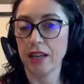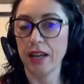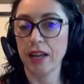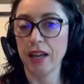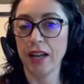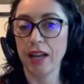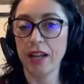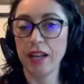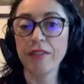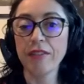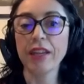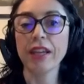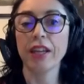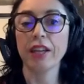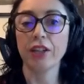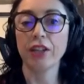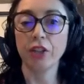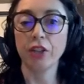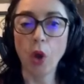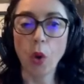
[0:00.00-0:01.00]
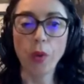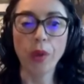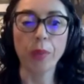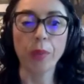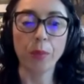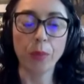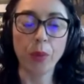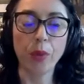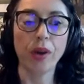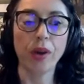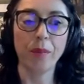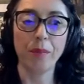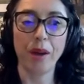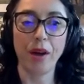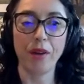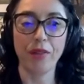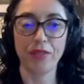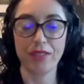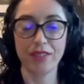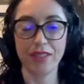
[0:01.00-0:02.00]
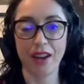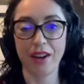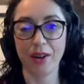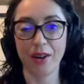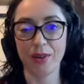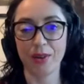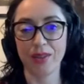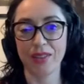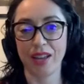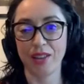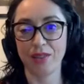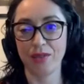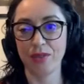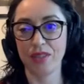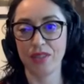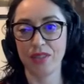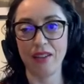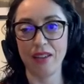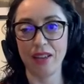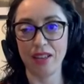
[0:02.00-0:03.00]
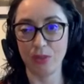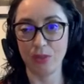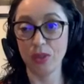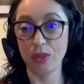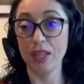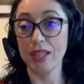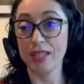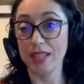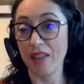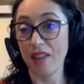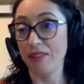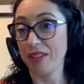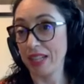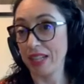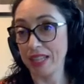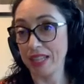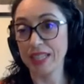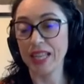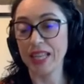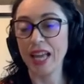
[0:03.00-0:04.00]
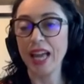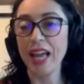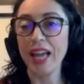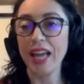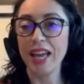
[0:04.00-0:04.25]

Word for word: uh, living and knowing more about Syracuse thanks to, the, to this evidence